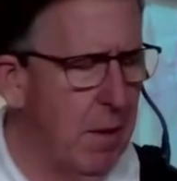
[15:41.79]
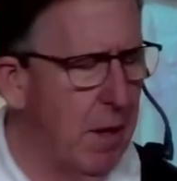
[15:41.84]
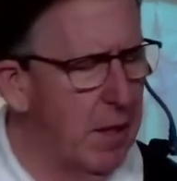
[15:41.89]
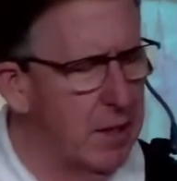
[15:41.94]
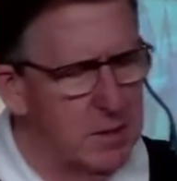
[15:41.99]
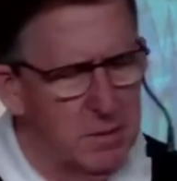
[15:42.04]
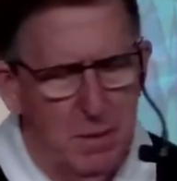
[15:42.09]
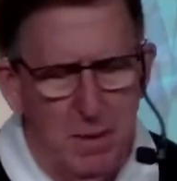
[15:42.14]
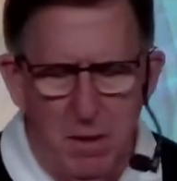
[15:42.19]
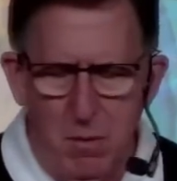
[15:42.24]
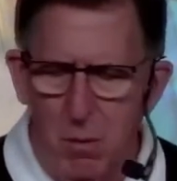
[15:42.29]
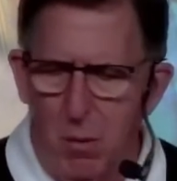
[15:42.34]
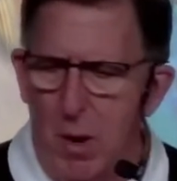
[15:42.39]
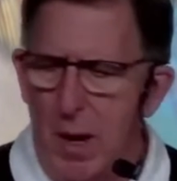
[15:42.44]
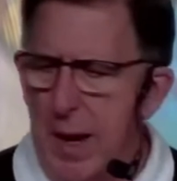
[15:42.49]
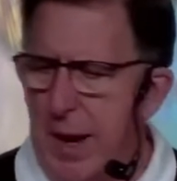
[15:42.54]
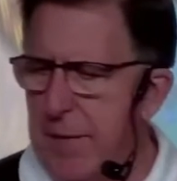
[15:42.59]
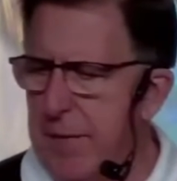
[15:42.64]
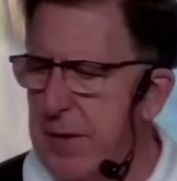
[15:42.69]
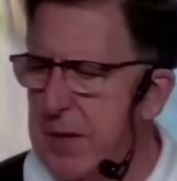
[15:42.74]
husband and
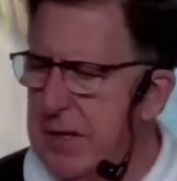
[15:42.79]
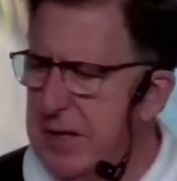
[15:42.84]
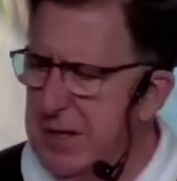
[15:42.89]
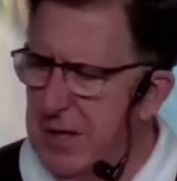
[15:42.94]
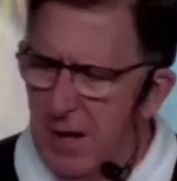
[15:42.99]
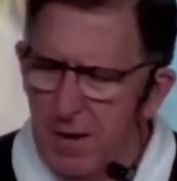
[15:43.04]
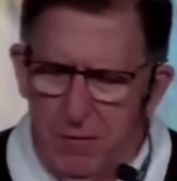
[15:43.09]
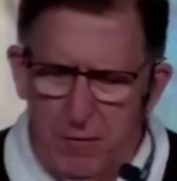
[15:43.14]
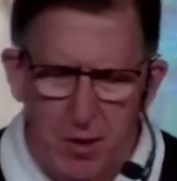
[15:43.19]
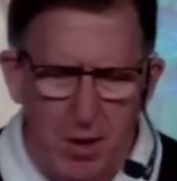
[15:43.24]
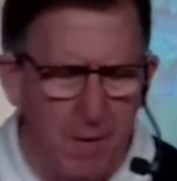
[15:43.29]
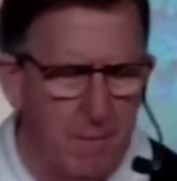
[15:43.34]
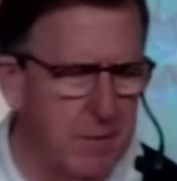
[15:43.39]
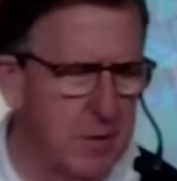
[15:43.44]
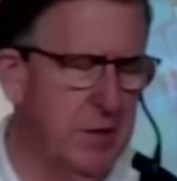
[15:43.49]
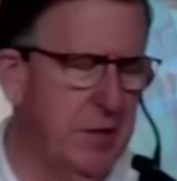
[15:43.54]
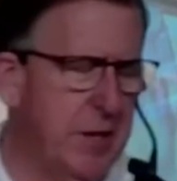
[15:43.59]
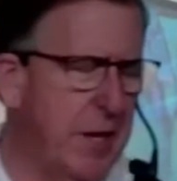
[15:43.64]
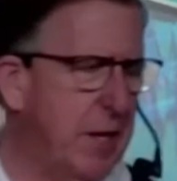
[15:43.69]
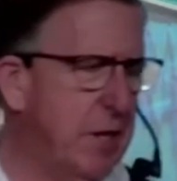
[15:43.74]
wife, in tough
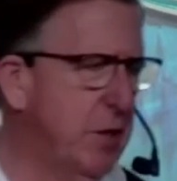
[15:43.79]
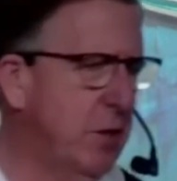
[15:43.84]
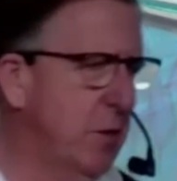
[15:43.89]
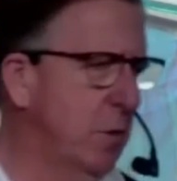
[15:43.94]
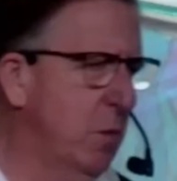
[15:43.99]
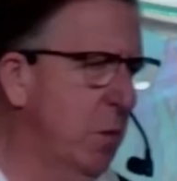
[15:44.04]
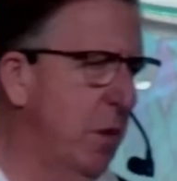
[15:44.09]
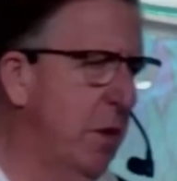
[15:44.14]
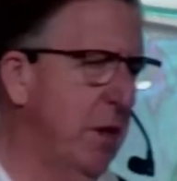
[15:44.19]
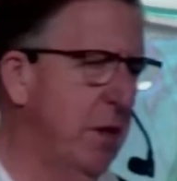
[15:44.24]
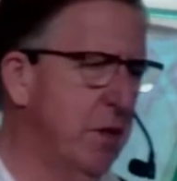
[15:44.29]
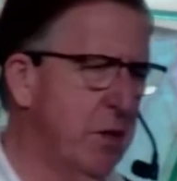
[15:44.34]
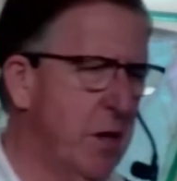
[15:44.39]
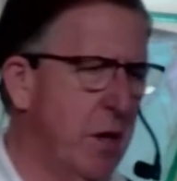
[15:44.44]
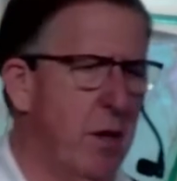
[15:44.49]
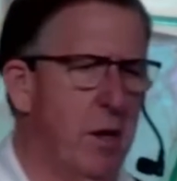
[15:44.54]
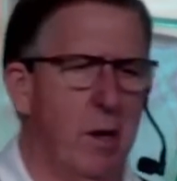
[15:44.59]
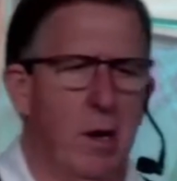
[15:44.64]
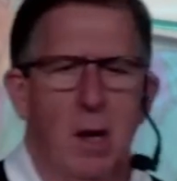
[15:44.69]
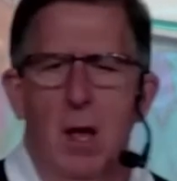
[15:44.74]
conversations with each
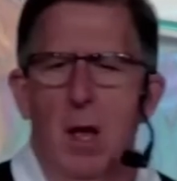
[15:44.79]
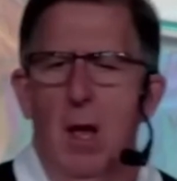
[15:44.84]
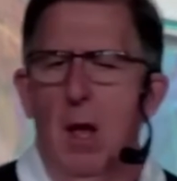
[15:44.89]
other,